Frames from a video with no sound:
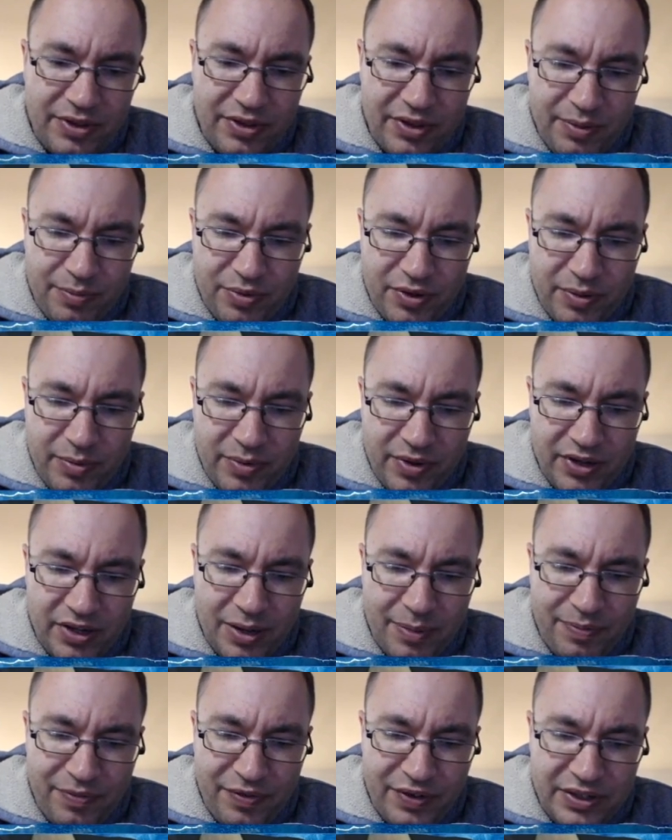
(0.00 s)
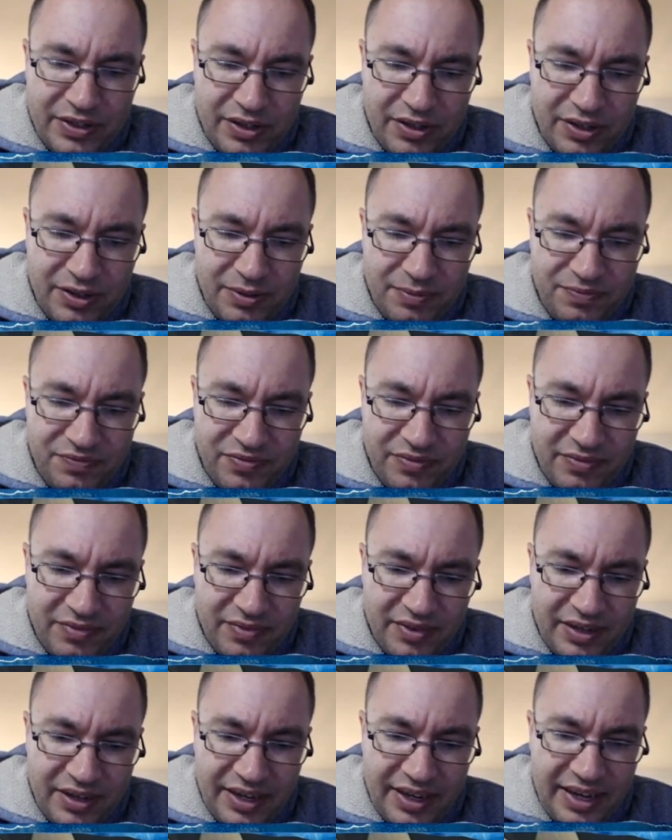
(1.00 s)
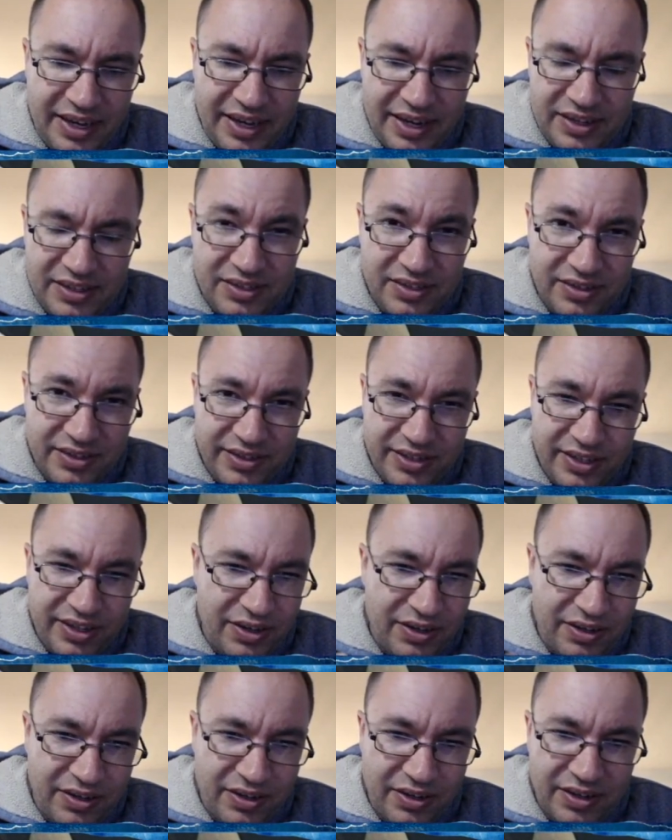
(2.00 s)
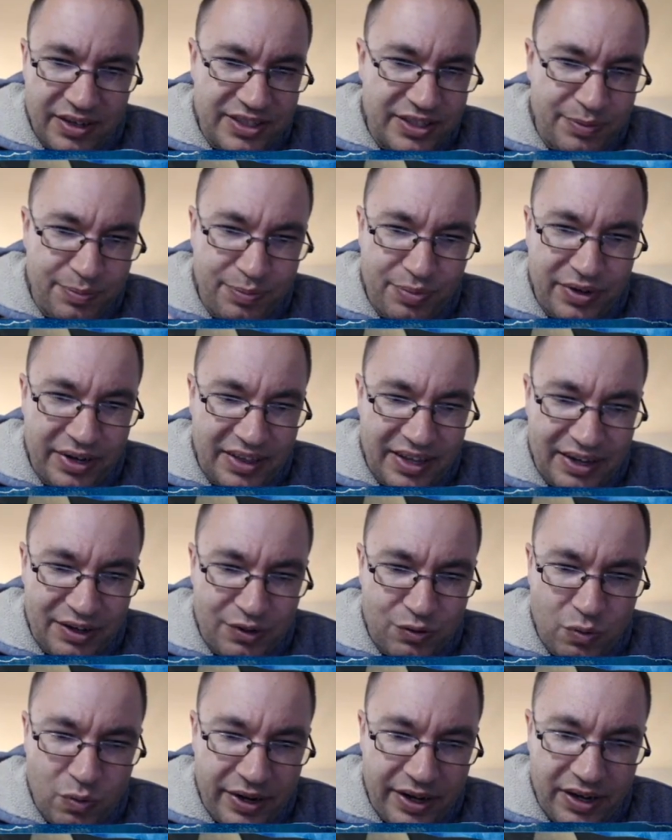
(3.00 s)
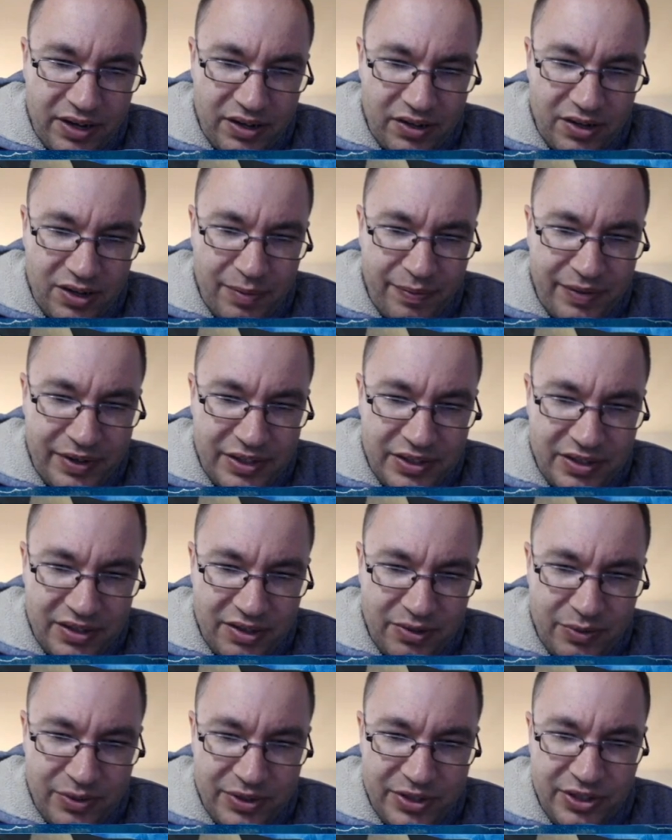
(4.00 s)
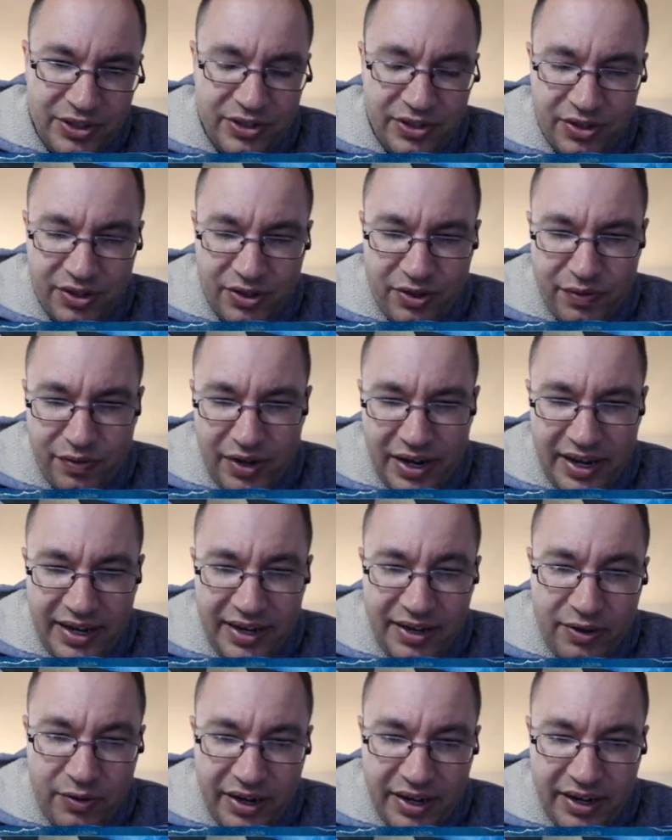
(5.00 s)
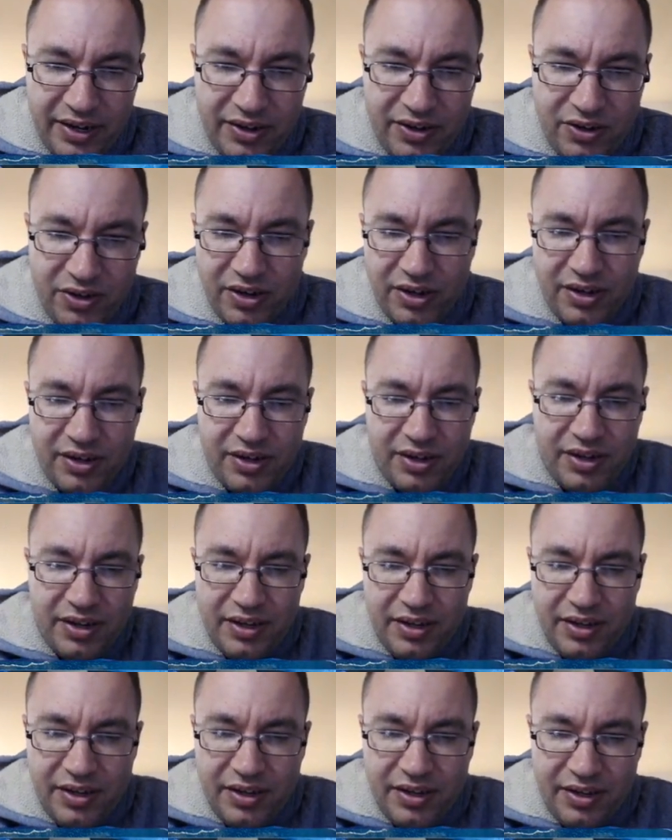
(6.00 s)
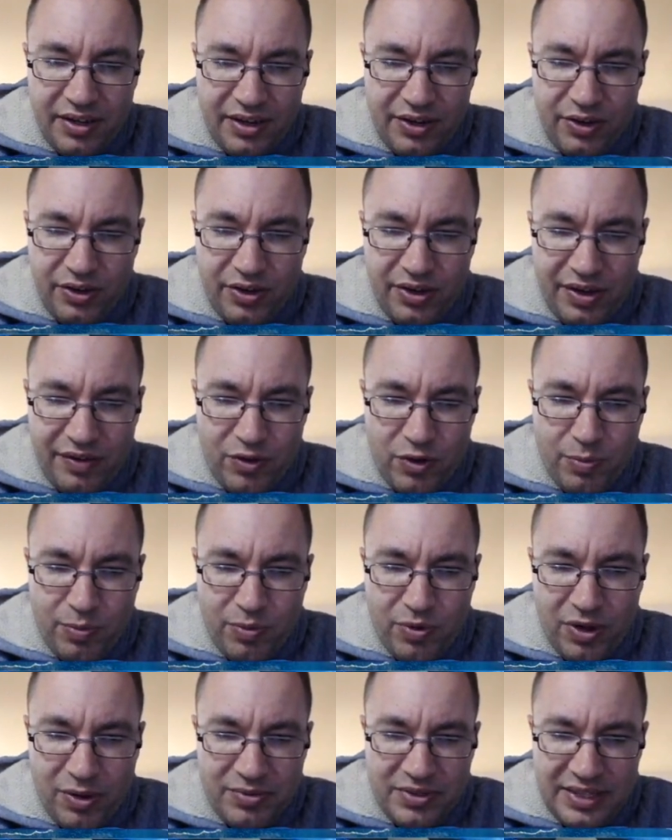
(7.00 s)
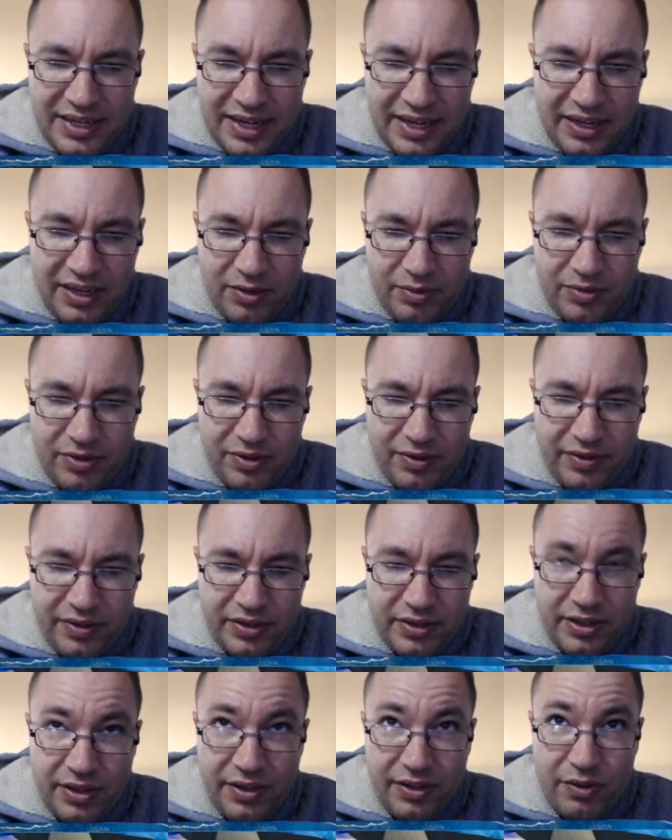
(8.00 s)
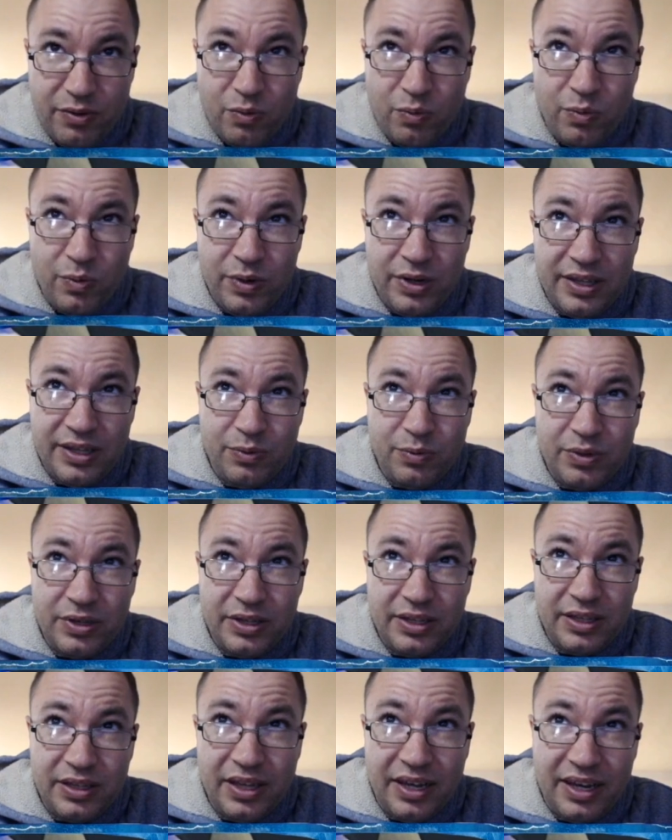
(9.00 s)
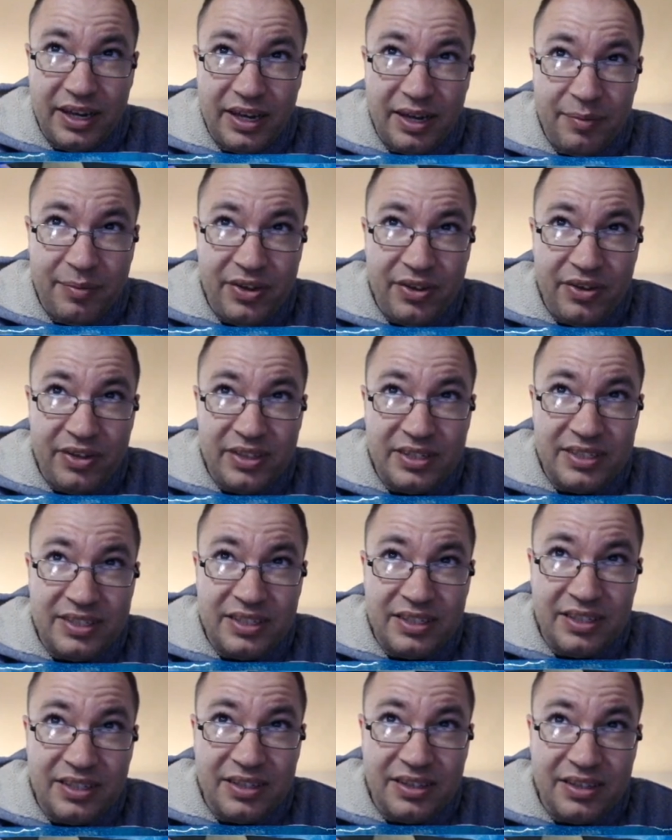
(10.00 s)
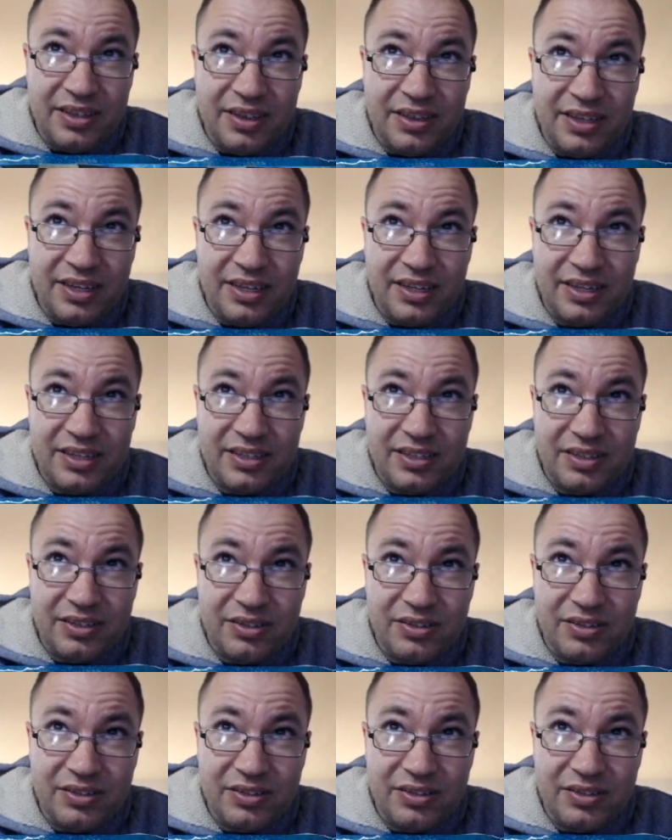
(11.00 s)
You can put them on top of each other. Again, unless you're putting like 20 on top of each other, which you shouldn't do for any graded card, you have no problem stacking on top of each other. And they're really, really light. I mean, you can see the thickness.